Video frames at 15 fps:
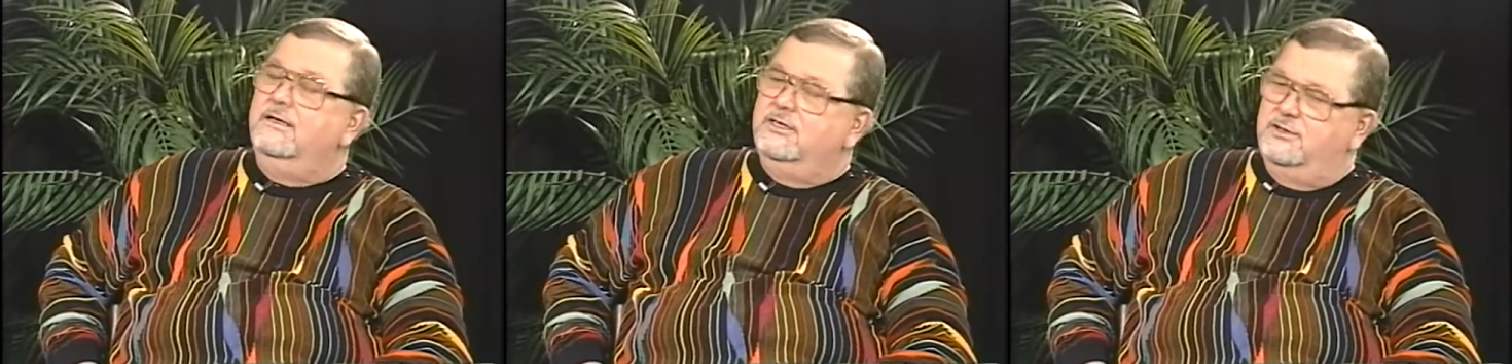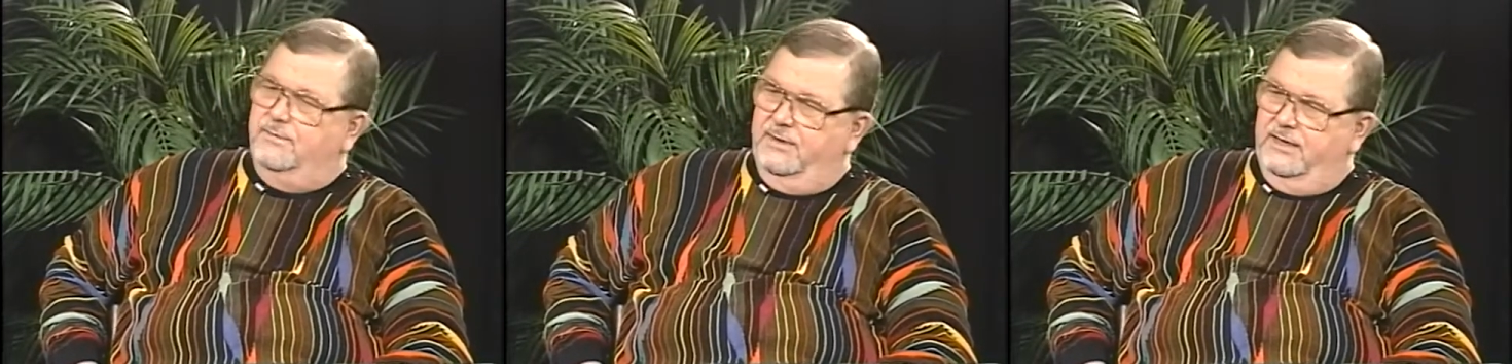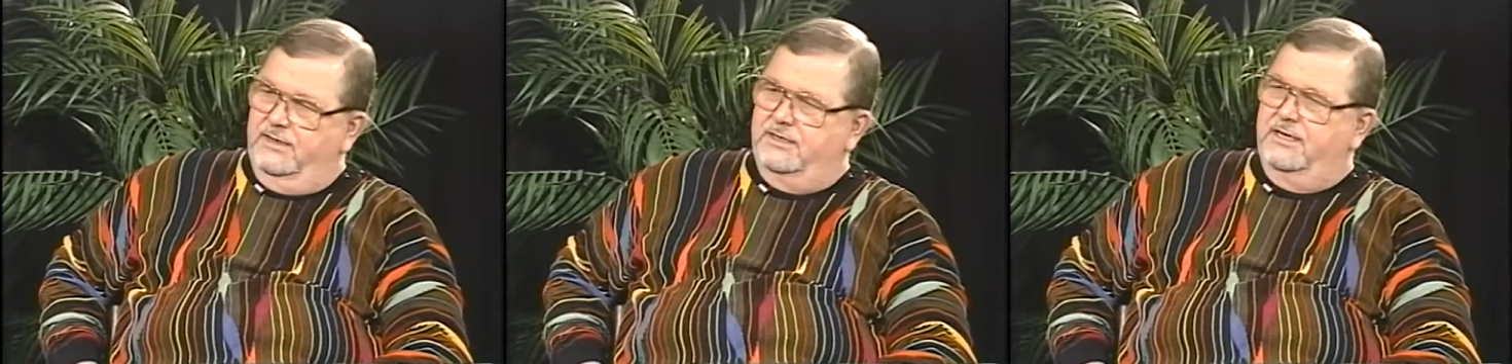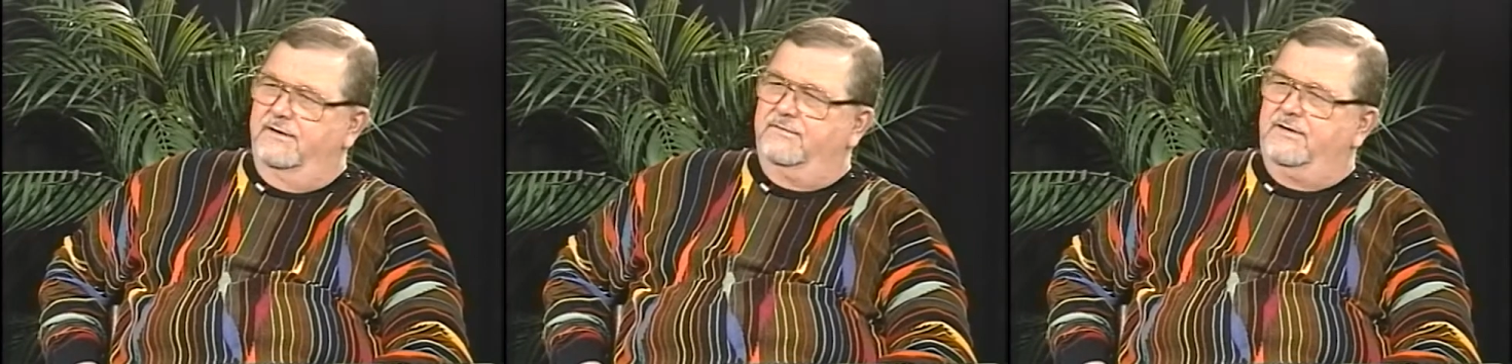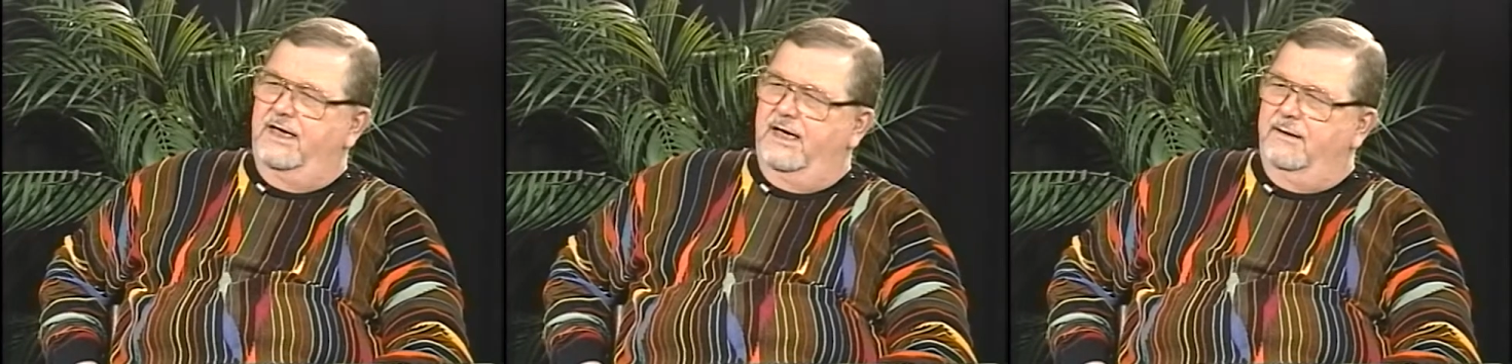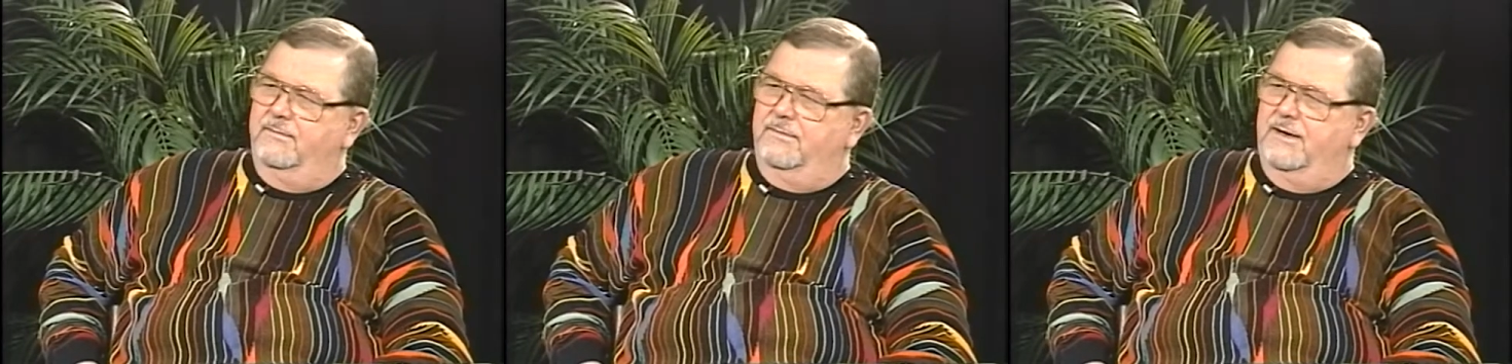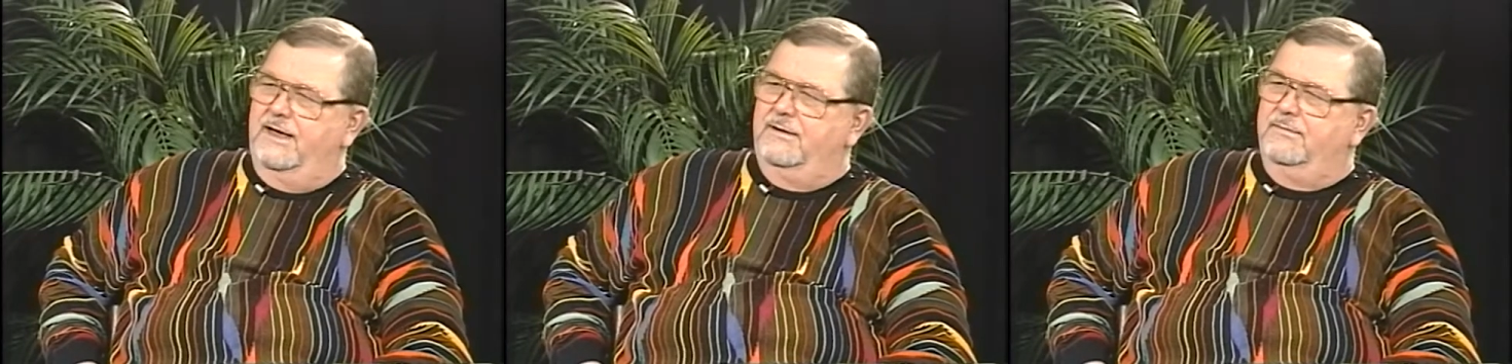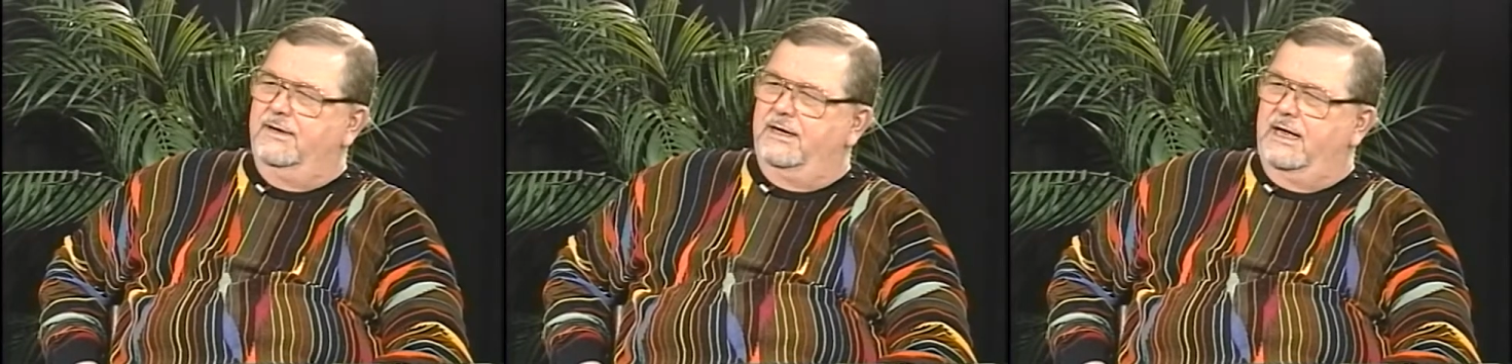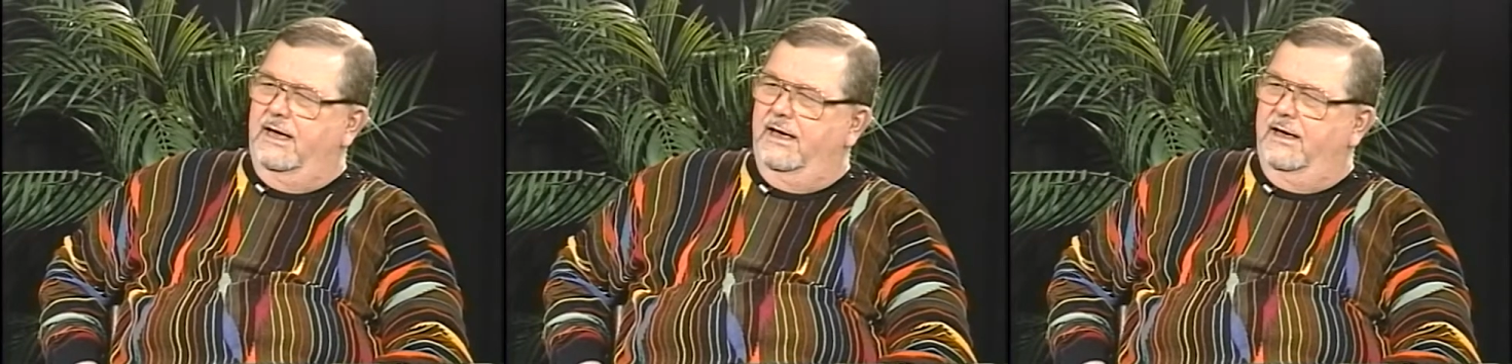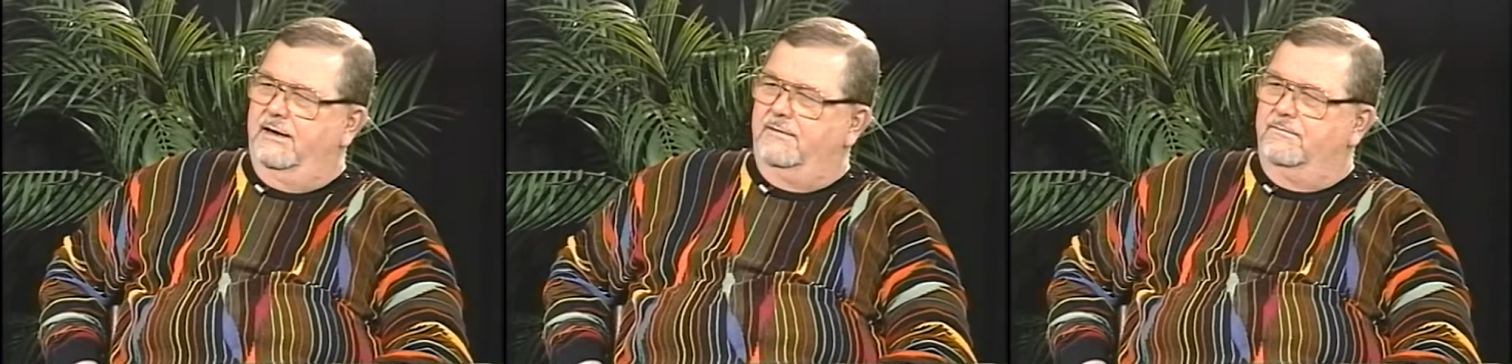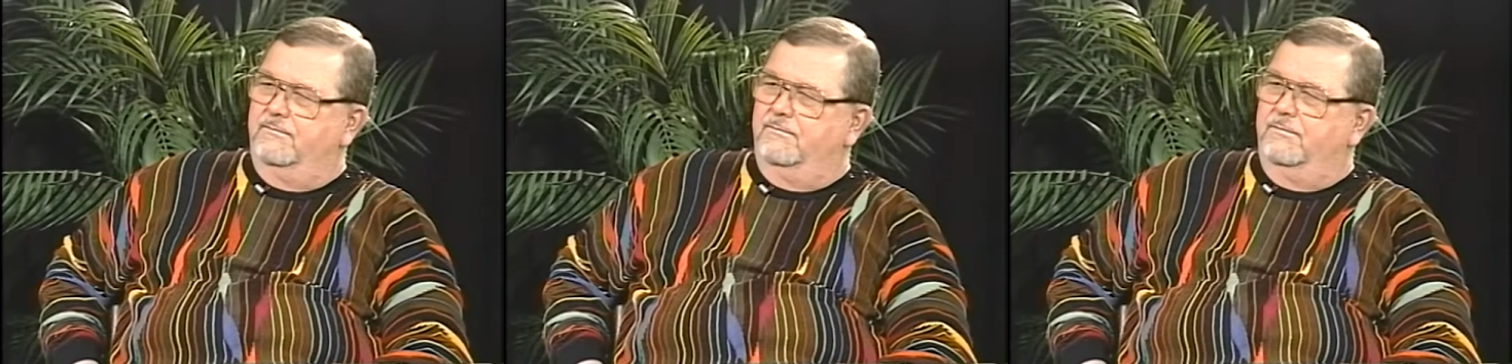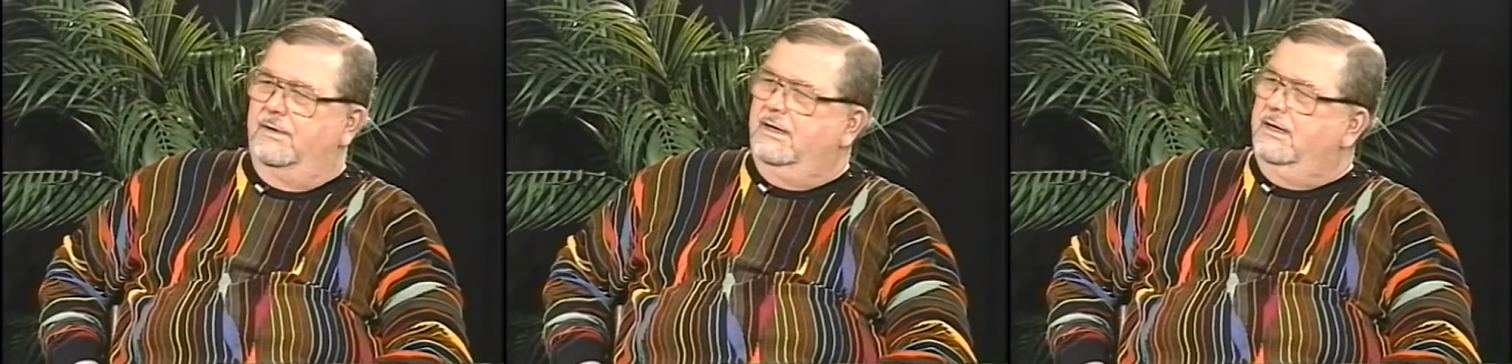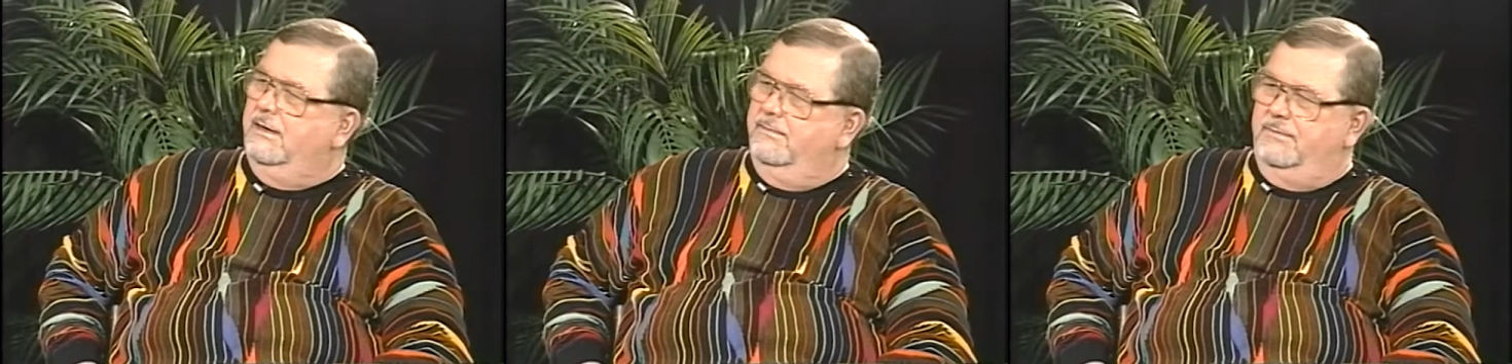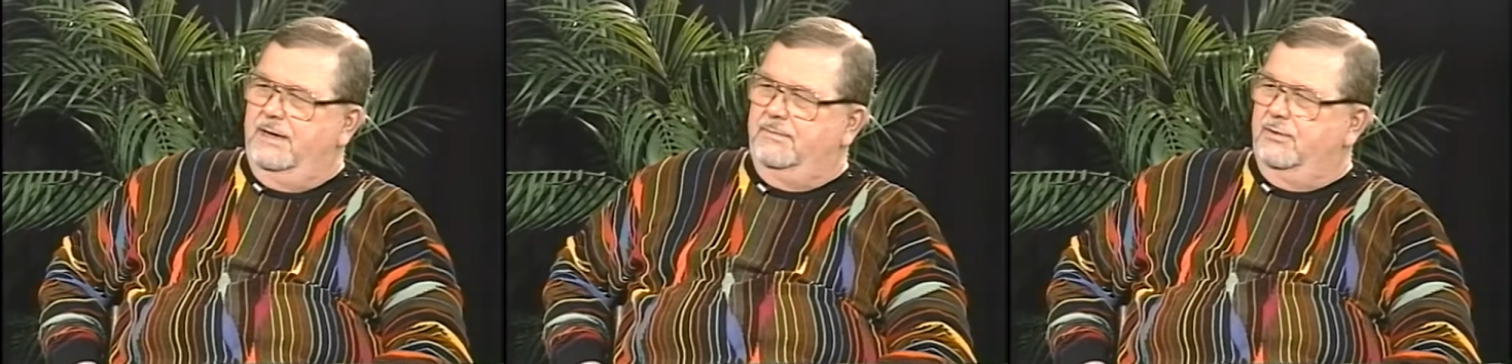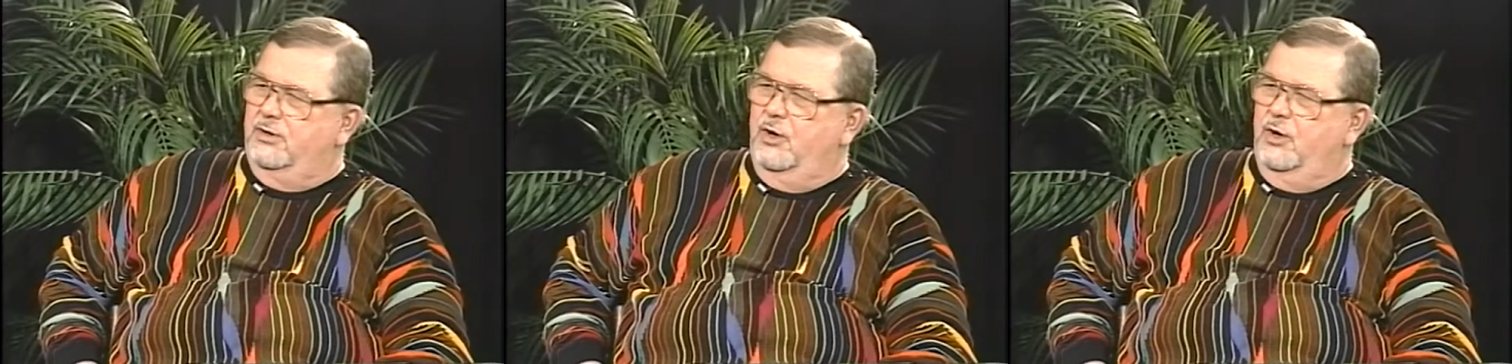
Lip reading: It's been a tough campaign, but people